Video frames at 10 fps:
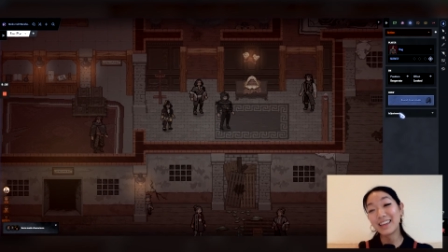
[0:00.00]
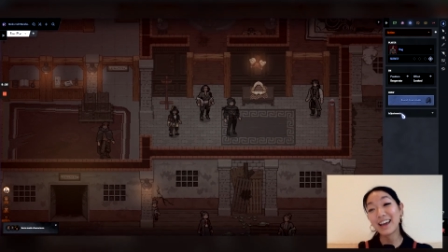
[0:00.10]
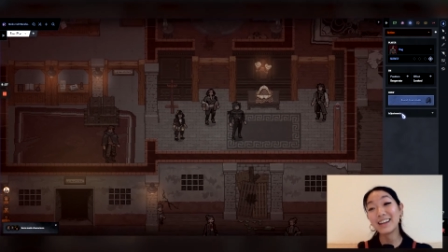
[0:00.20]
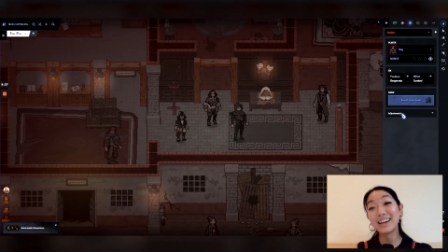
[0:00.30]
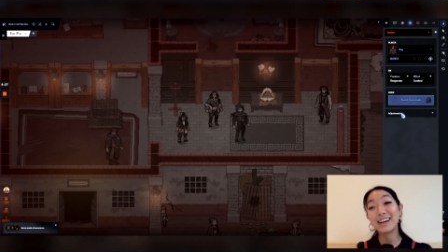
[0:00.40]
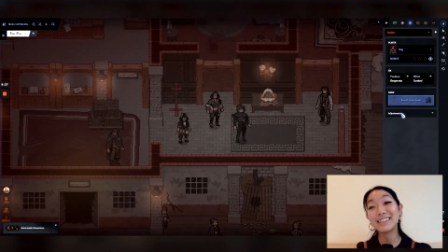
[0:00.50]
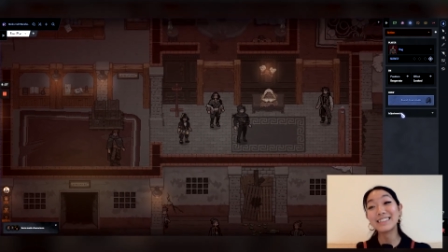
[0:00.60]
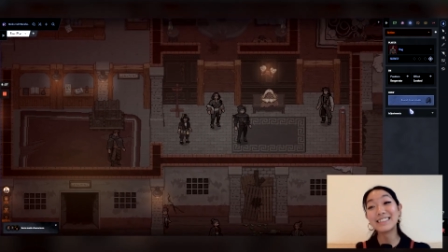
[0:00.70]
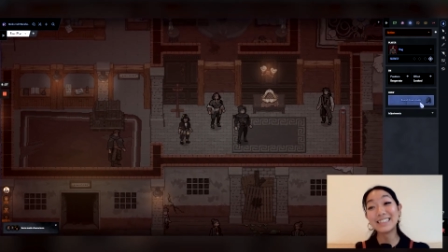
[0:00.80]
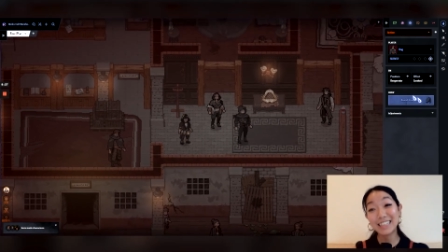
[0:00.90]
get
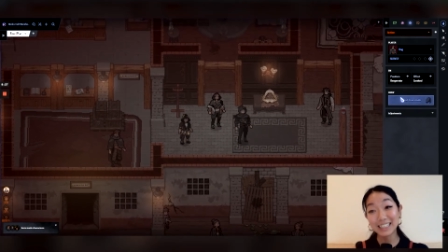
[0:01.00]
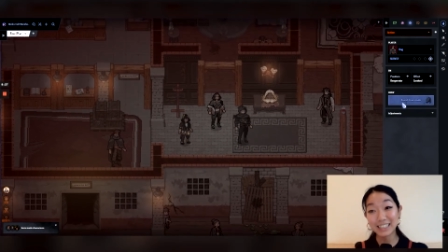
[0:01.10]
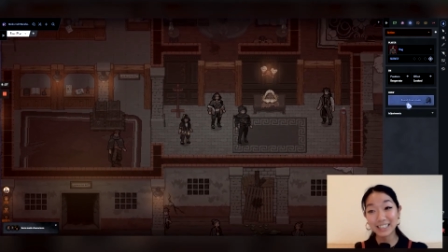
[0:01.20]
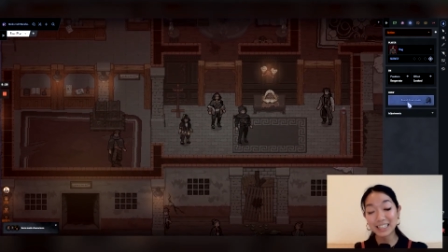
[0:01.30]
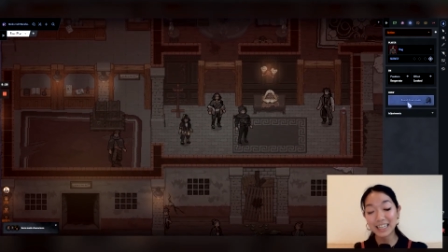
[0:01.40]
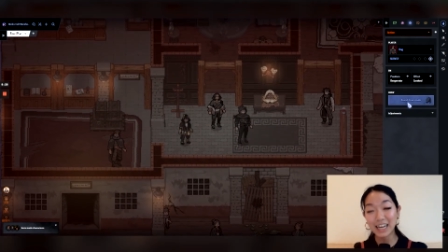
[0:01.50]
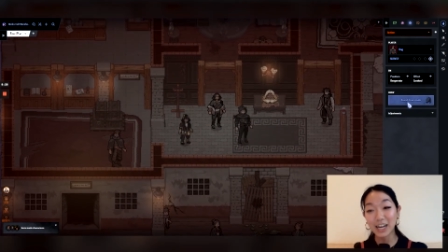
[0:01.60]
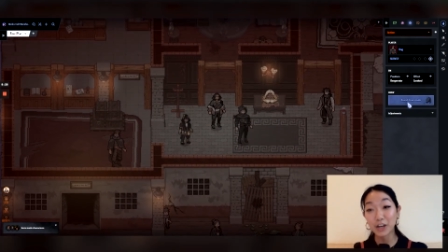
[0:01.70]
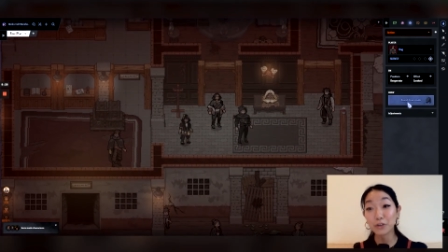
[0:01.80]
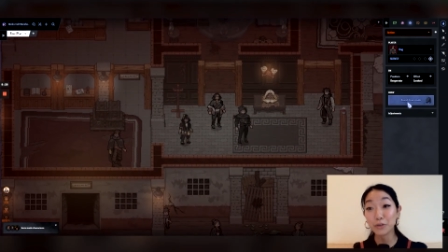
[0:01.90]
Assist
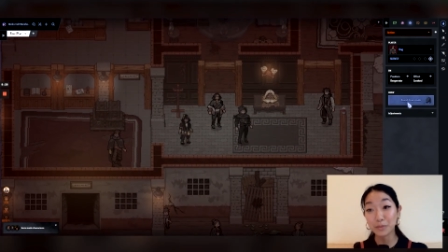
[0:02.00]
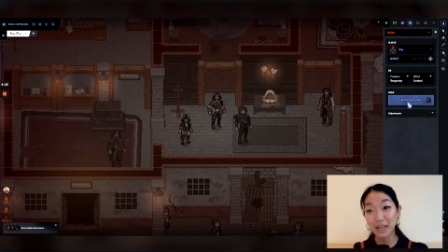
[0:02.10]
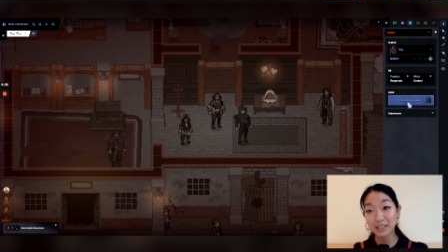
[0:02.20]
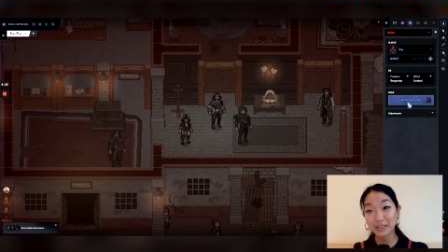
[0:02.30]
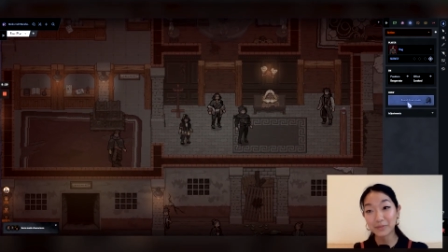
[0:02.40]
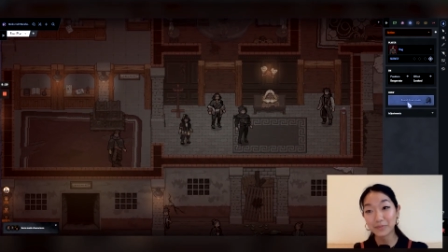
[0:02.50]
Crewmate.